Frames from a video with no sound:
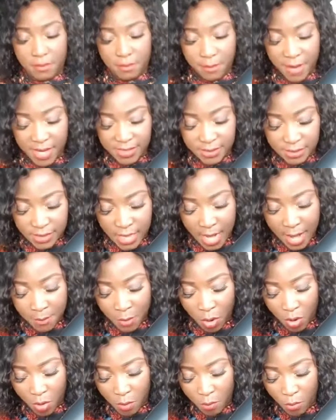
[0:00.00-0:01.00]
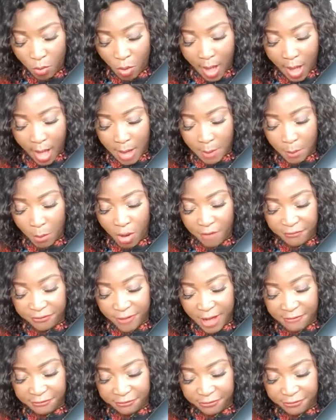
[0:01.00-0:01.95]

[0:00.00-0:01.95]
mesremo, moa, mon frère